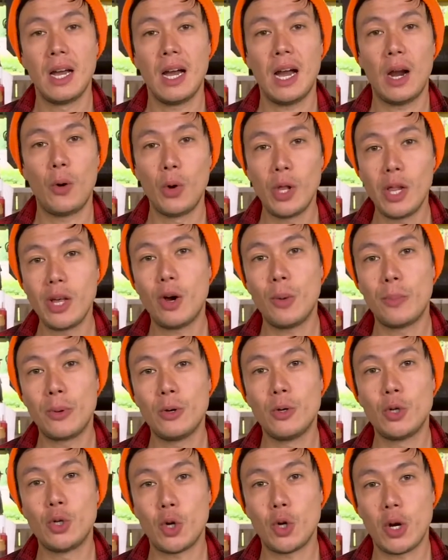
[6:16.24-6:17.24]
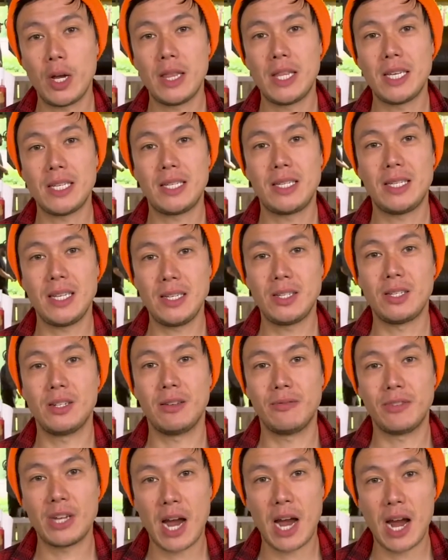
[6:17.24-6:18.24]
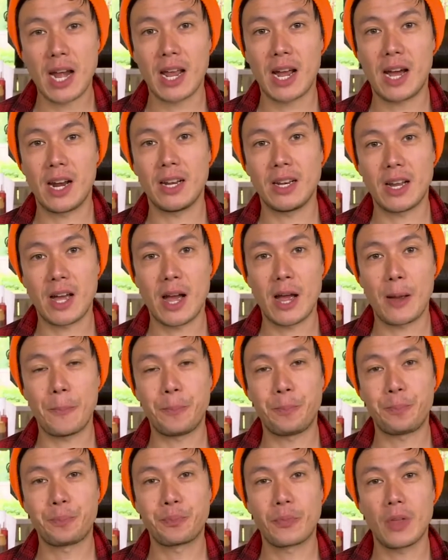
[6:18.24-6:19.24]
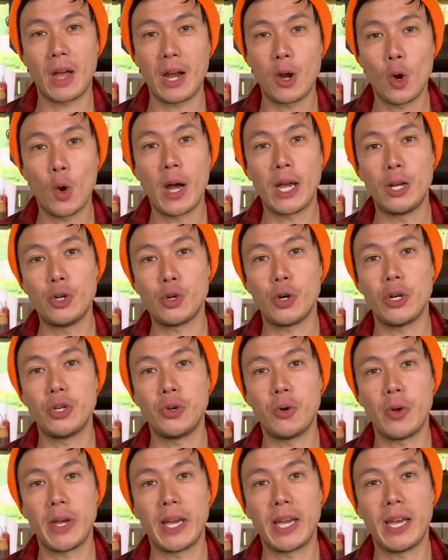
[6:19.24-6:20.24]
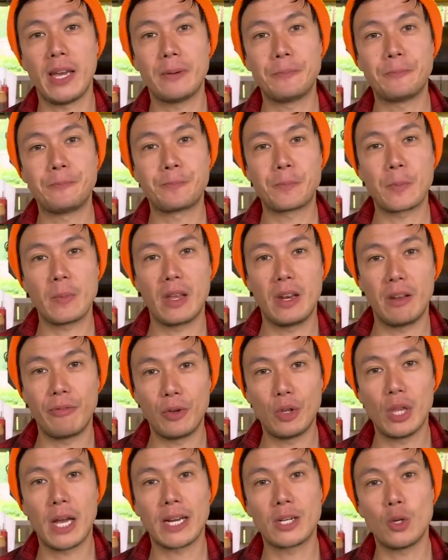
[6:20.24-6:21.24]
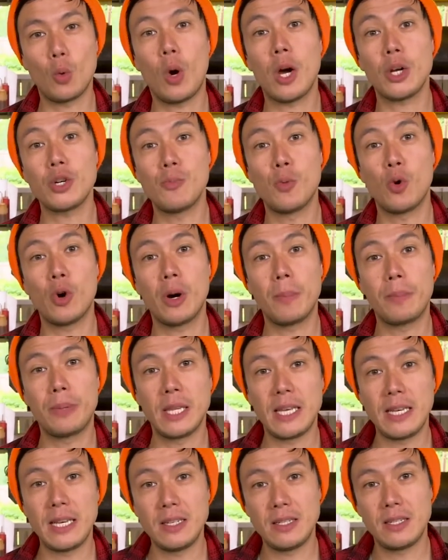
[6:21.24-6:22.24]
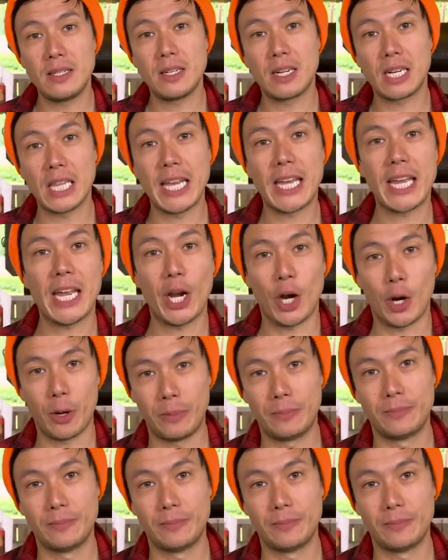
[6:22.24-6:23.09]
I really hope you enjoyed this season of Dining on a Dime. I know I enjoyed doing it. And if you'd like to watch more, please click here.